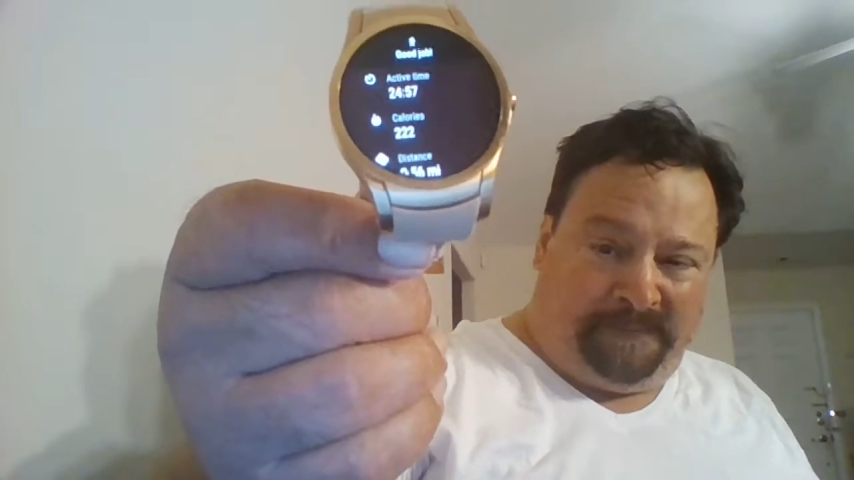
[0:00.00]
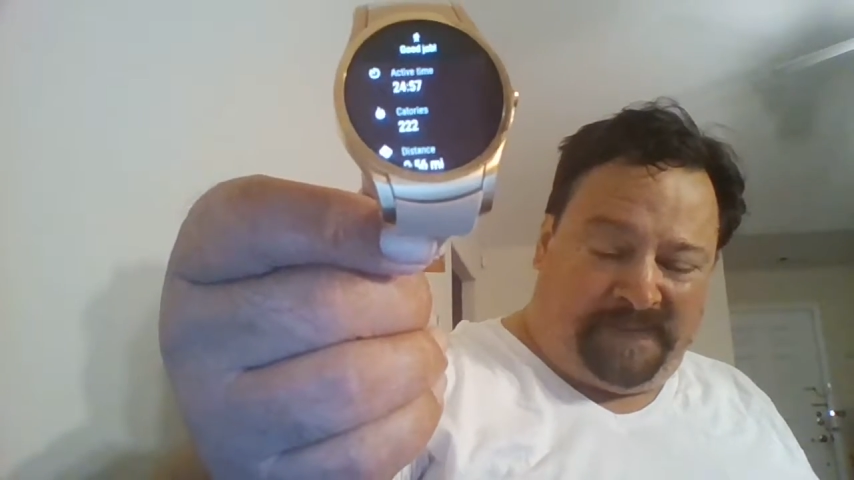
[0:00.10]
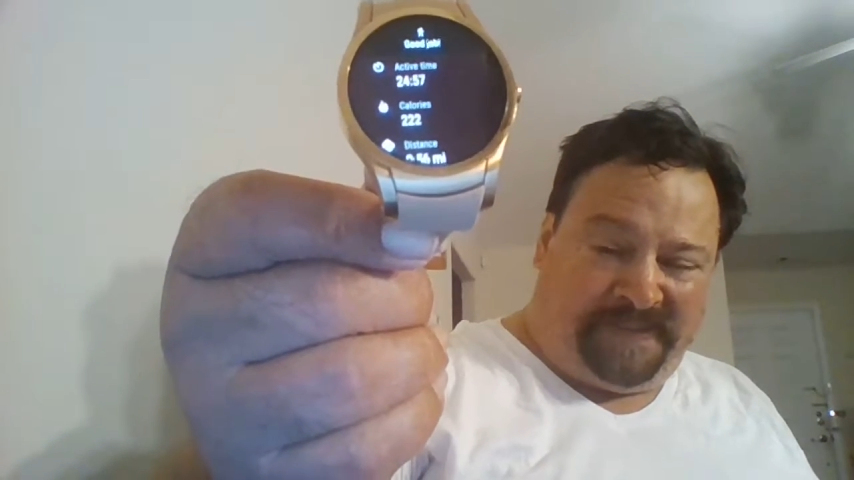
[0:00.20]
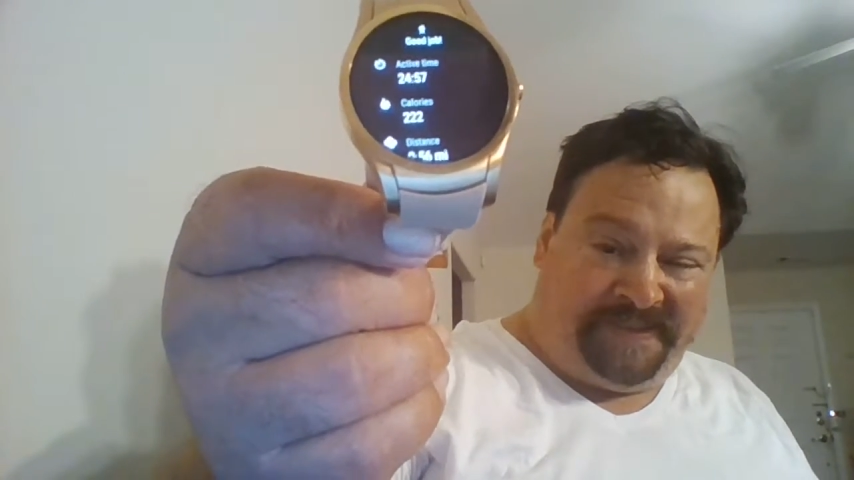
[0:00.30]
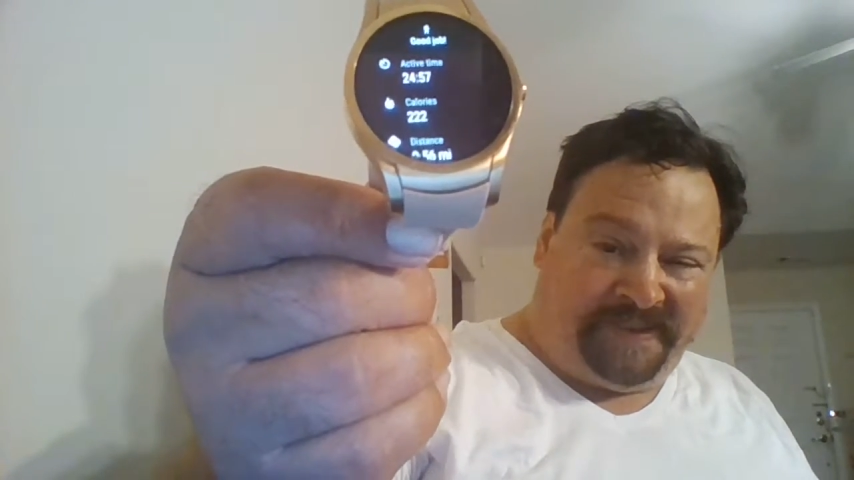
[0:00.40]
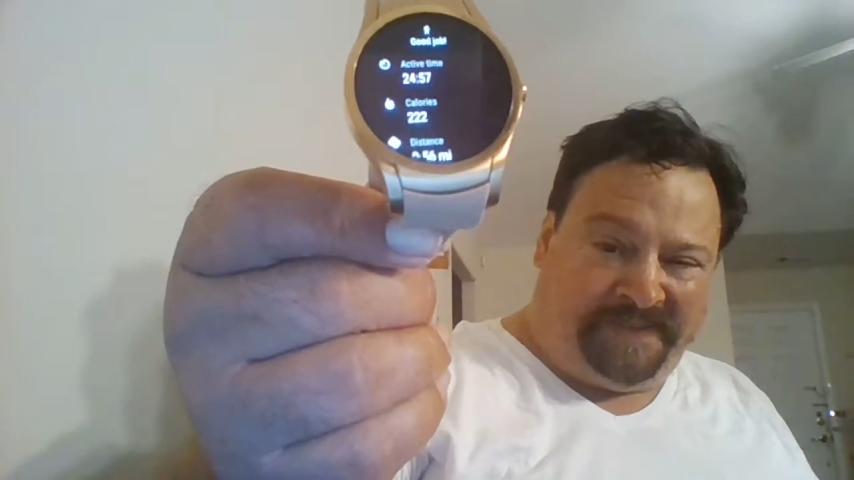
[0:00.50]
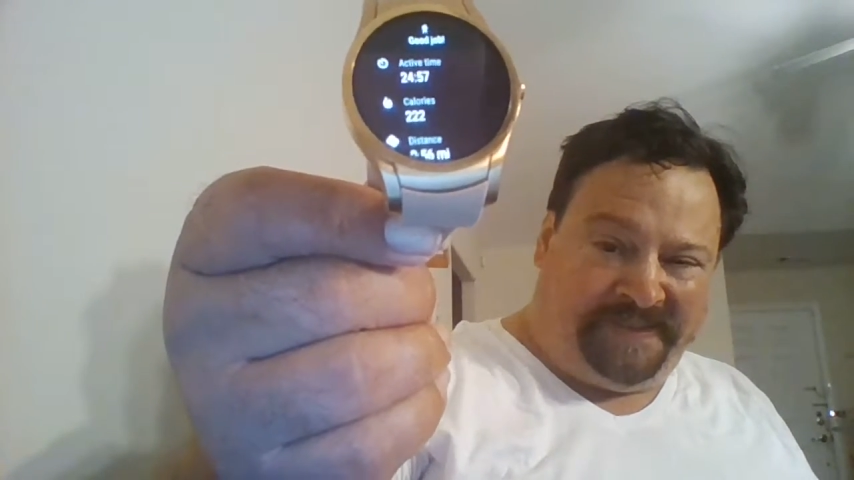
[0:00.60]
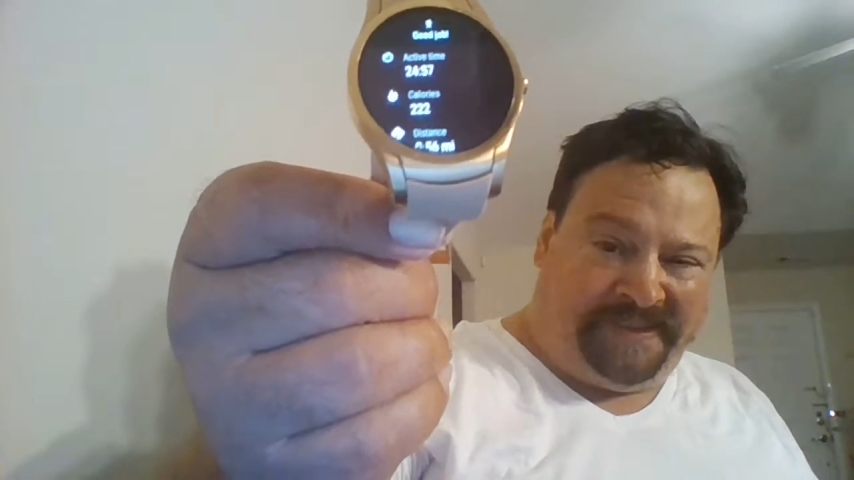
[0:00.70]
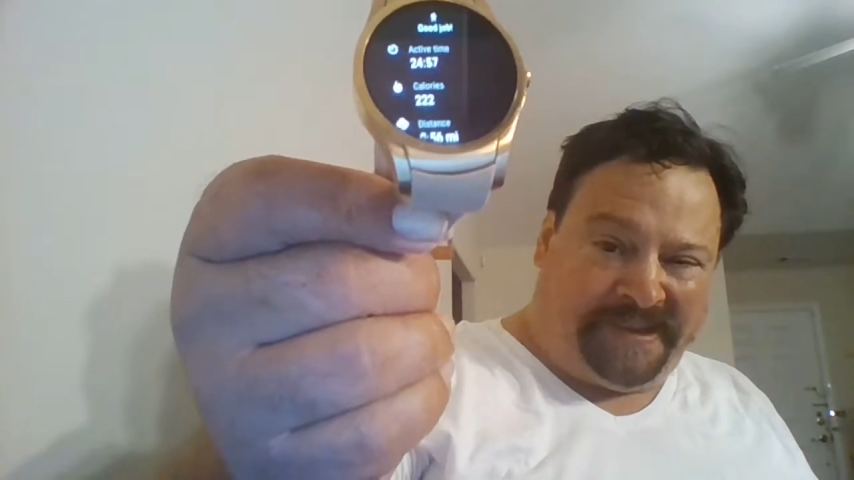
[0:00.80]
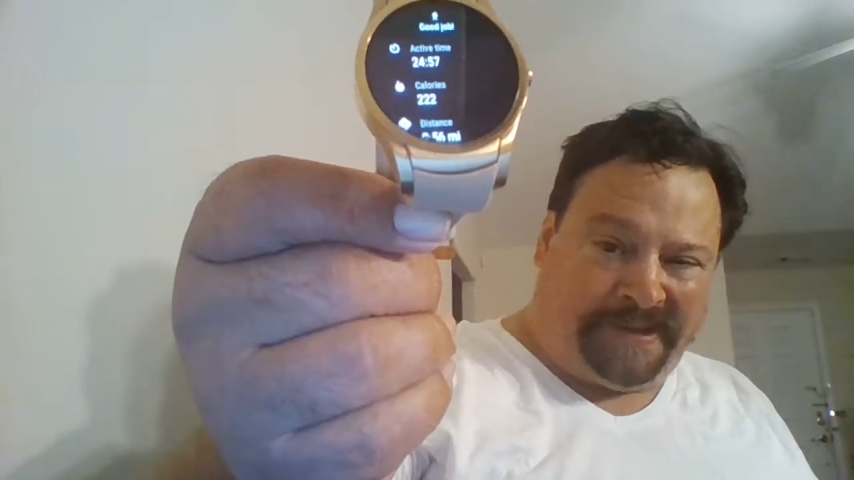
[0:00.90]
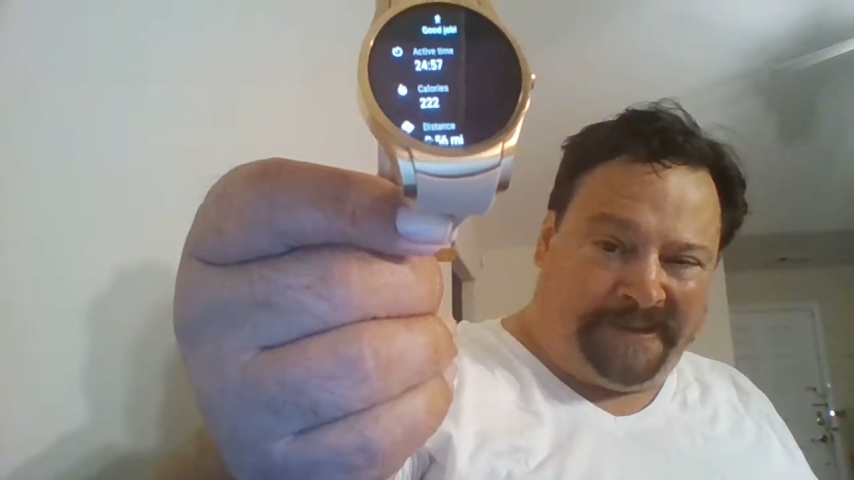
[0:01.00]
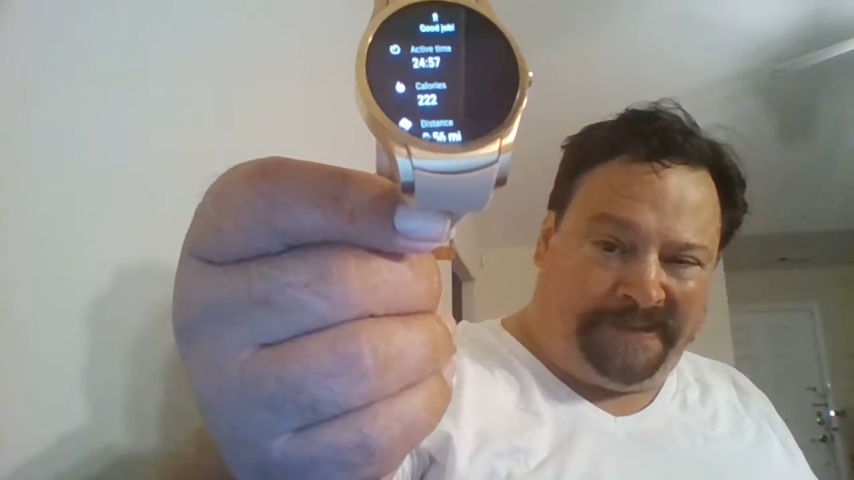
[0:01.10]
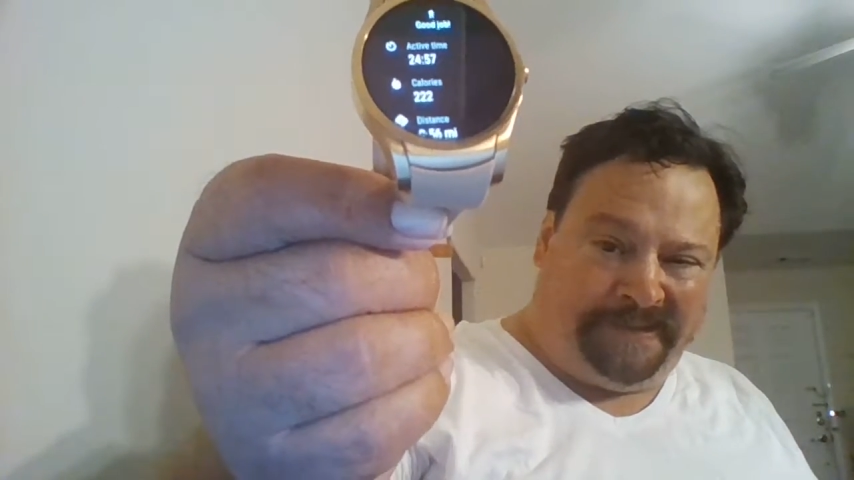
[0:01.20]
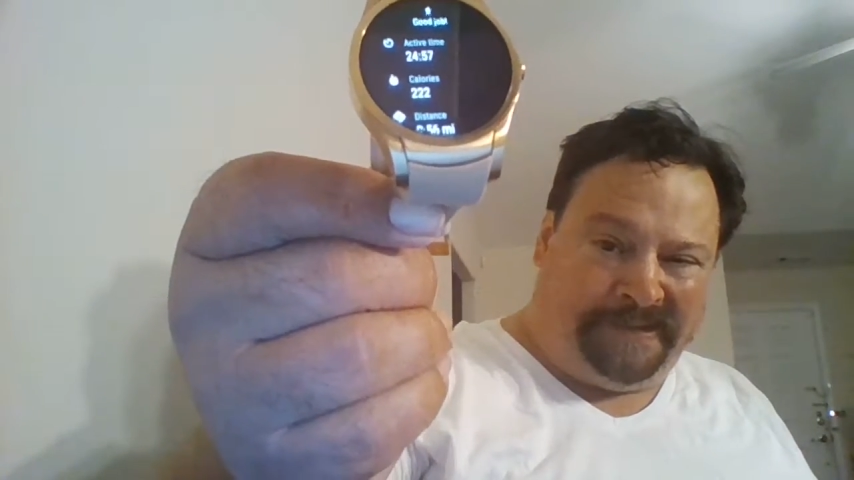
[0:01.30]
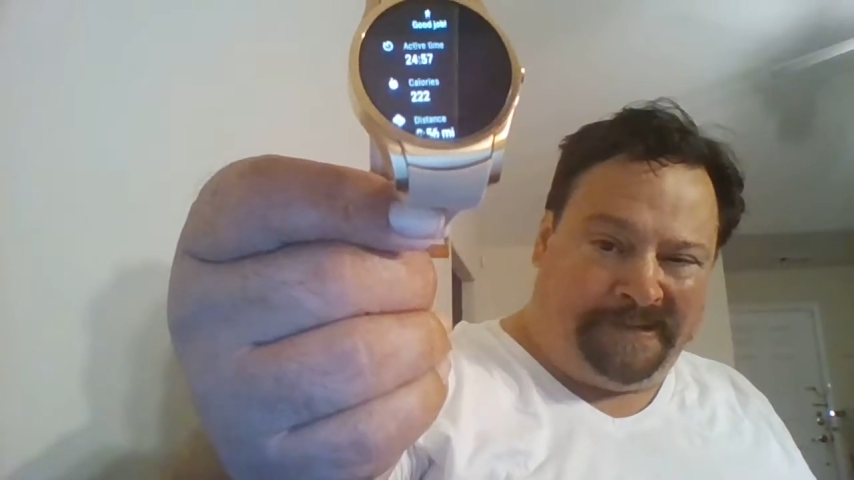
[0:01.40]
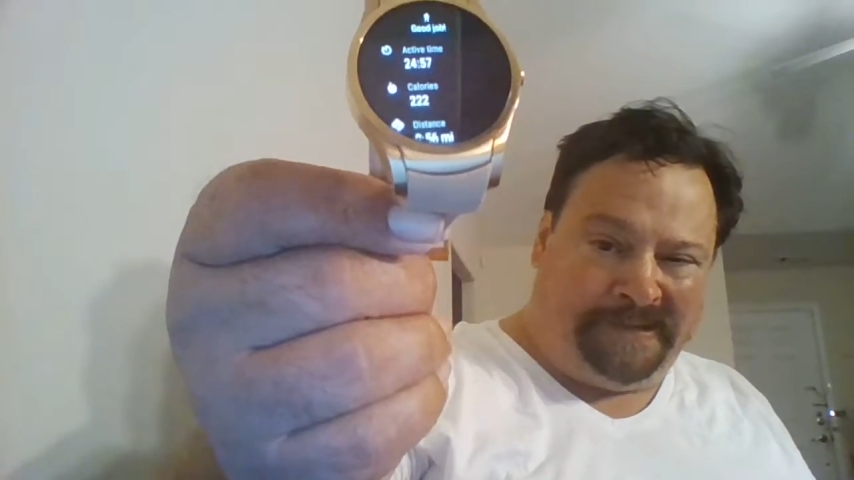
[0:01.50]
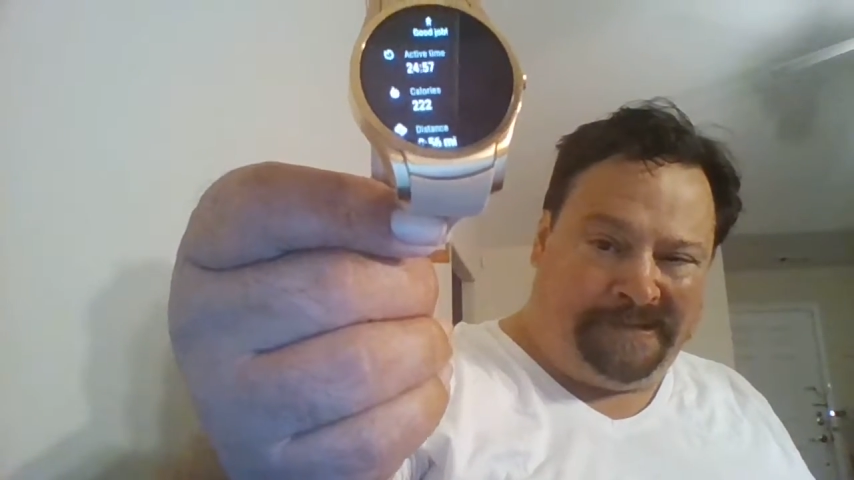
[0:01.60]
57 seconds.